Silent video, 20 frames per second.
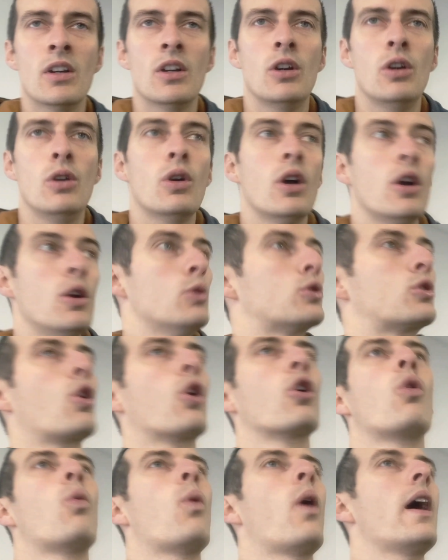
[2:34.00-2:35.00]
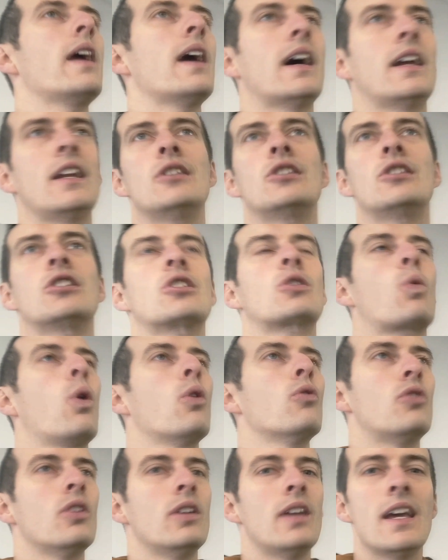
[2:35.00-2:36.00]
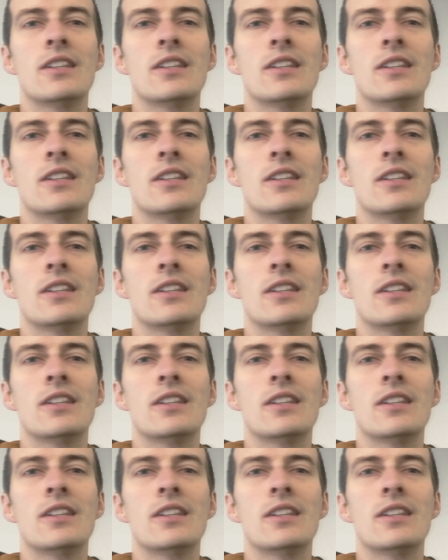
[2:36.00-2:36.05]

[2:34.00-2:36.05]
who's gone away and he's squandered,